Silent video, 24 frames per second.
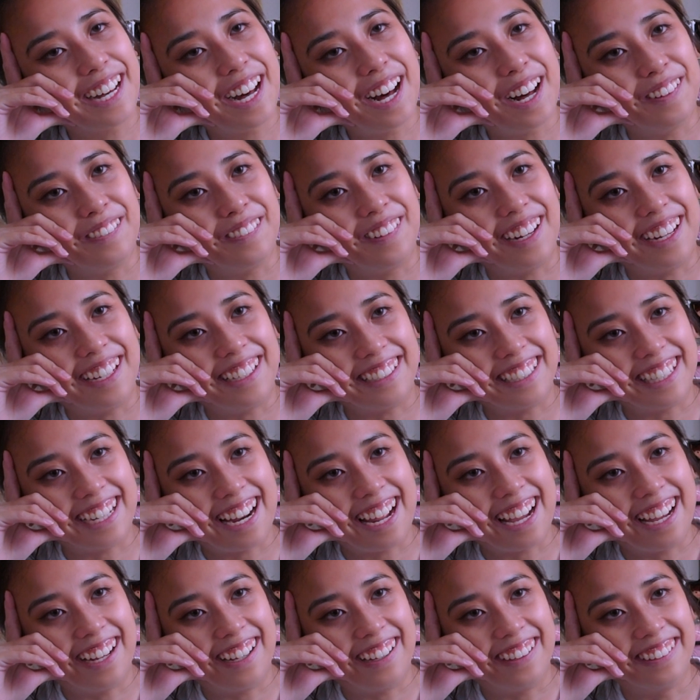Come on
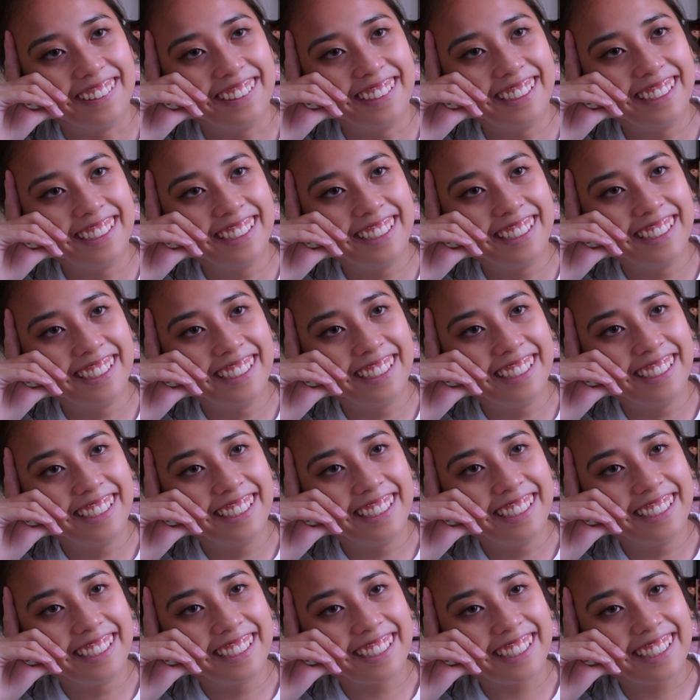now.
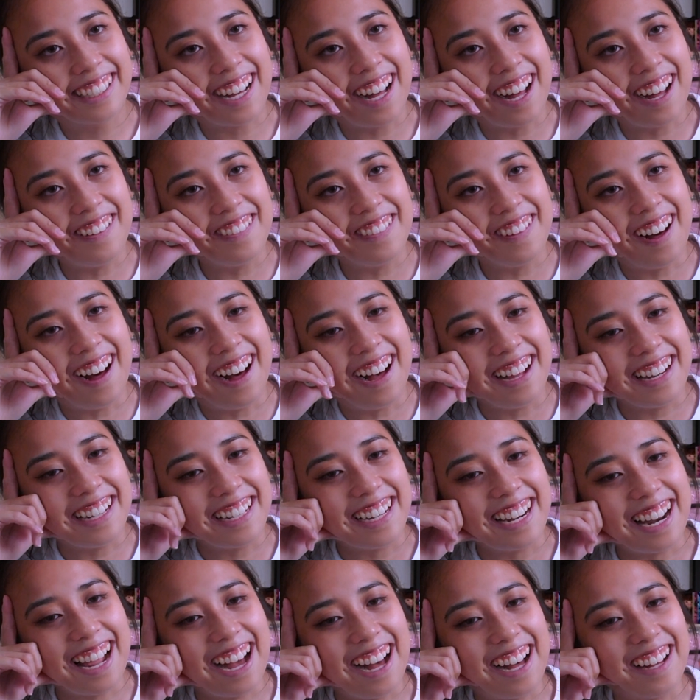Come
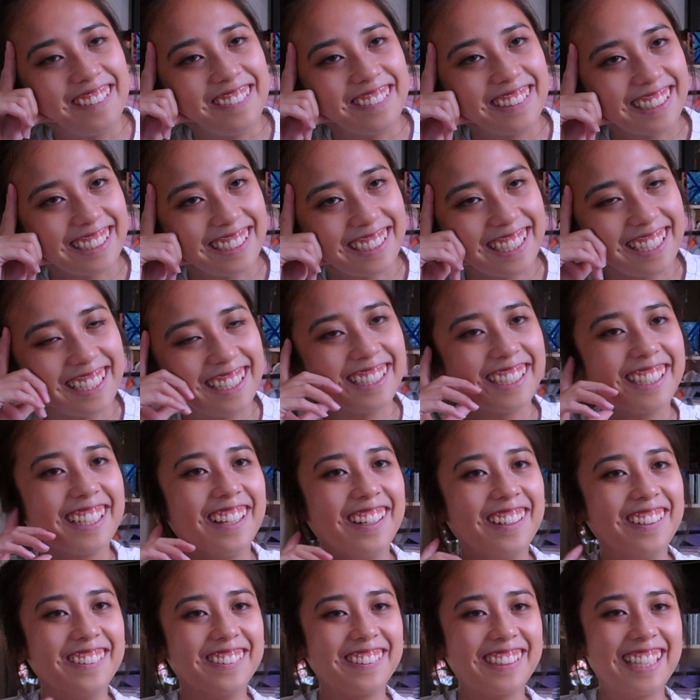on now,
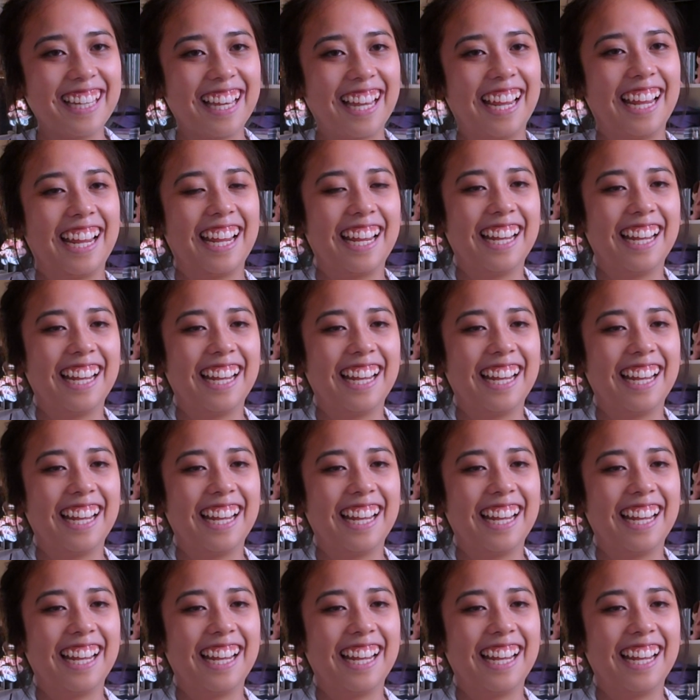Minhyuk. Okay.